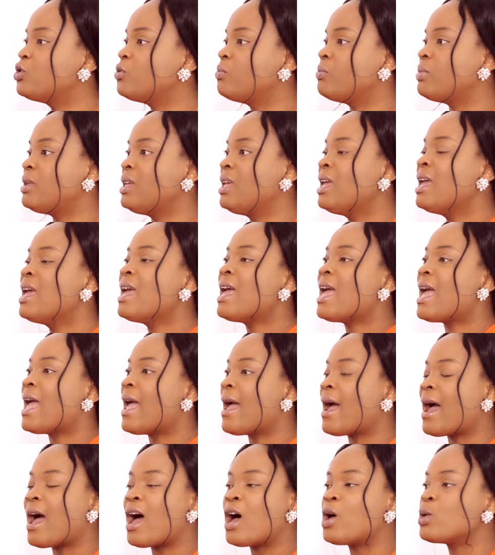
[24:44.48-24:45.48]
to be a
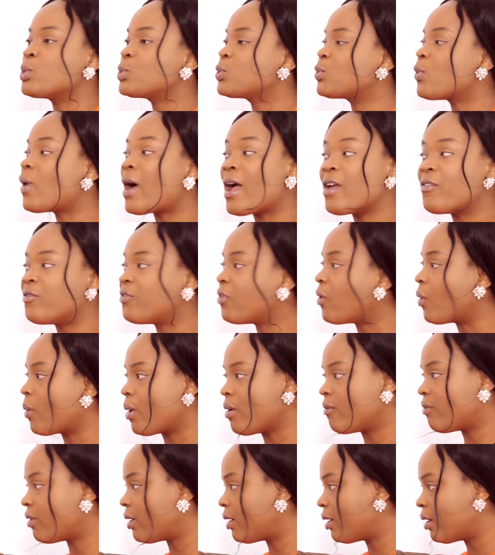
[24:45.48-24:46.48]
housewife
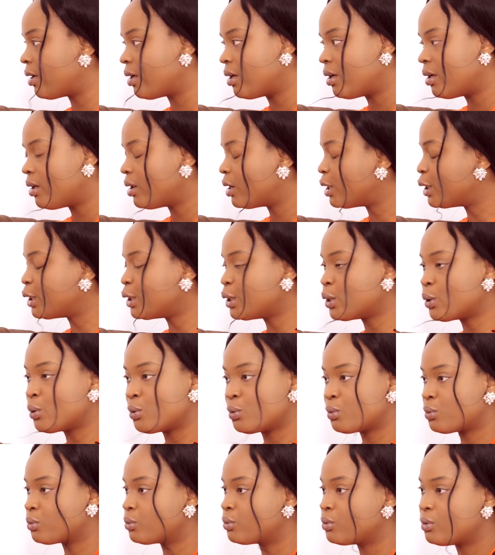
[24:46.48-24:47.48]
forever.
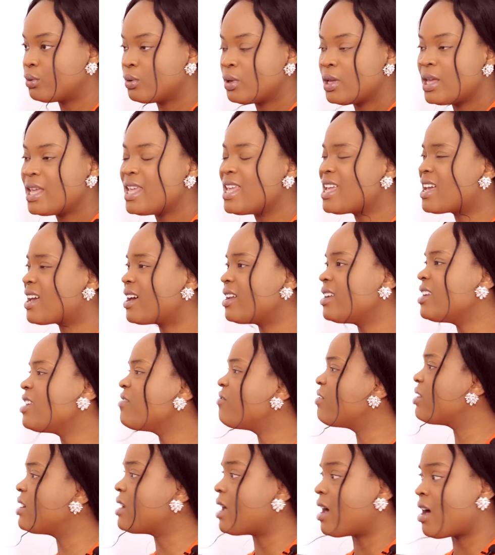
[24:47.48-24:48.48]
No, it can
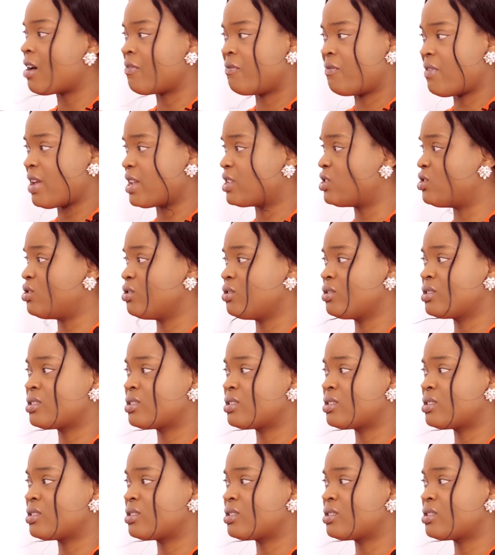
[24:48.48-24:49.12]
even affect you